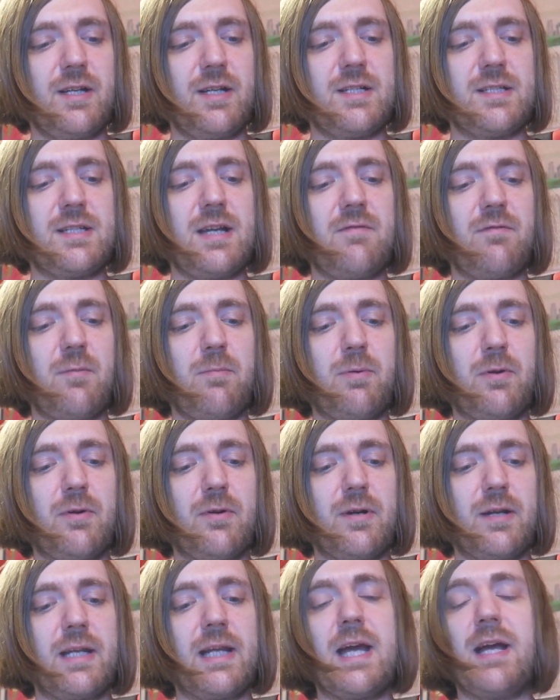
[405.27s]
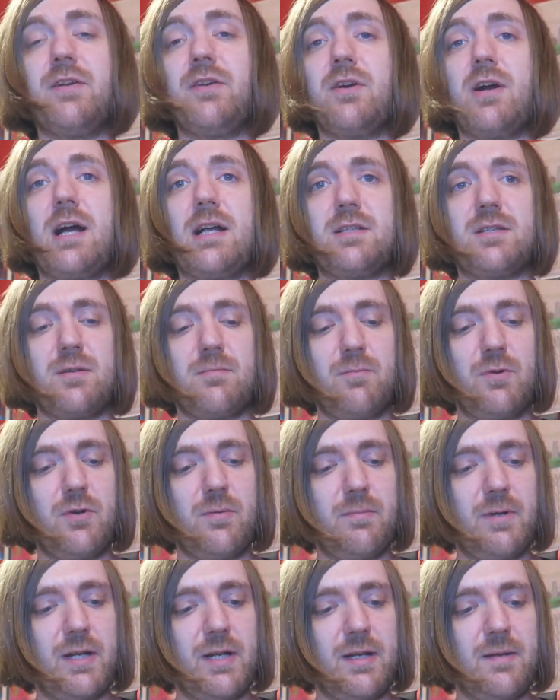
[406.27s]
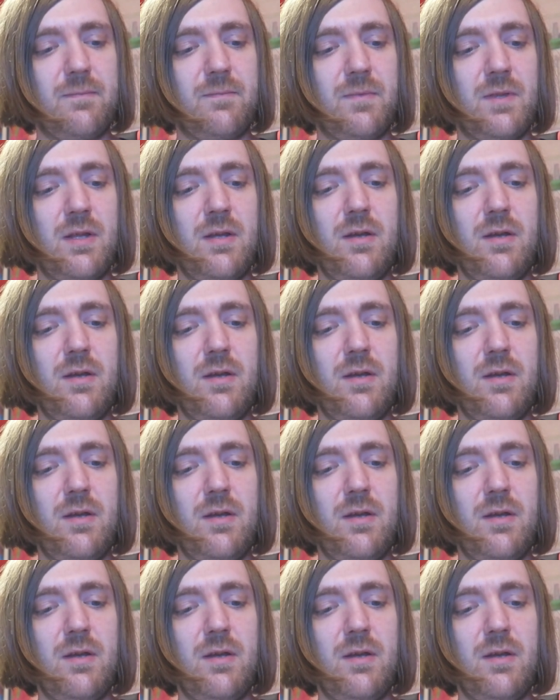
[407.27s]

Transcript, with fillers: It is never boring getting your hands on more money.